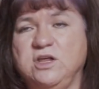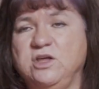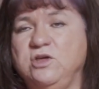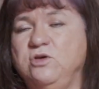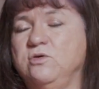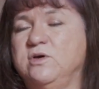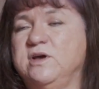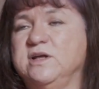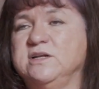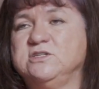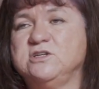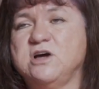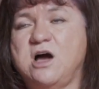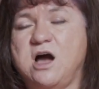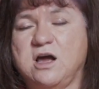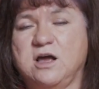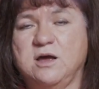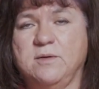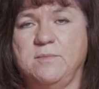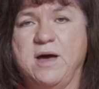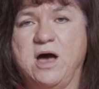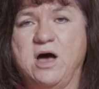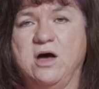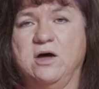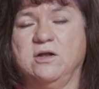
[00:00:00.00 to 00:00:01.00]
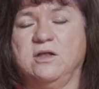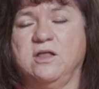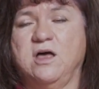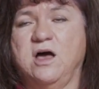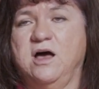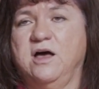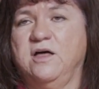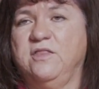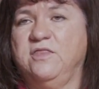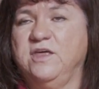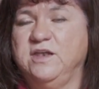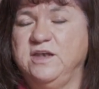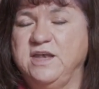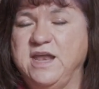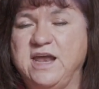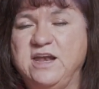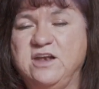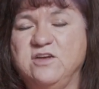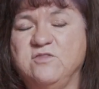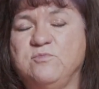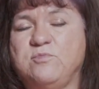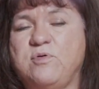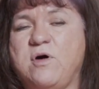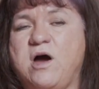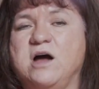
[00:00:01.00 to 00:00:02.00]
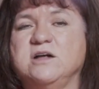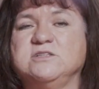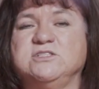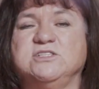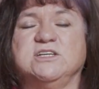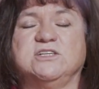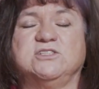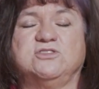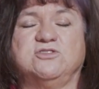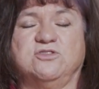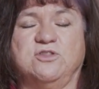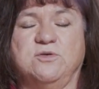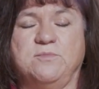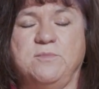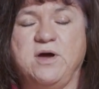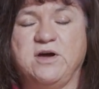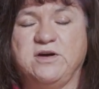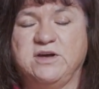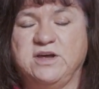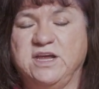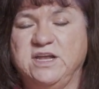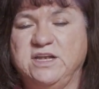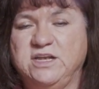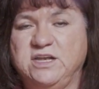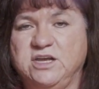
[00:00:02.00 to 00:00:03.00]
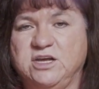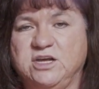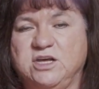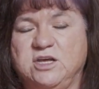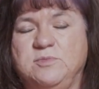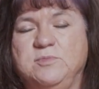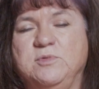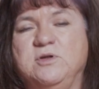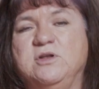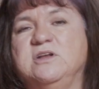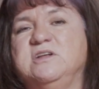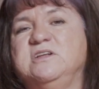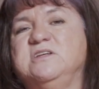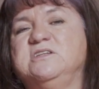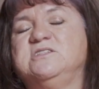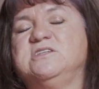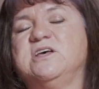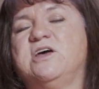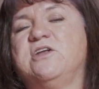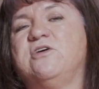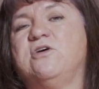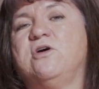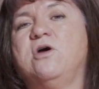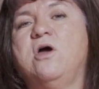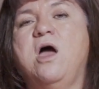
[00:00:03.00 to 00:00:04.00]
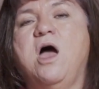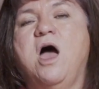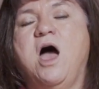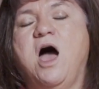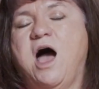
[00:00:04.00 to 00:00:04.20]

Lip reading: You can talk about the Native Project or the American Indian Community Center.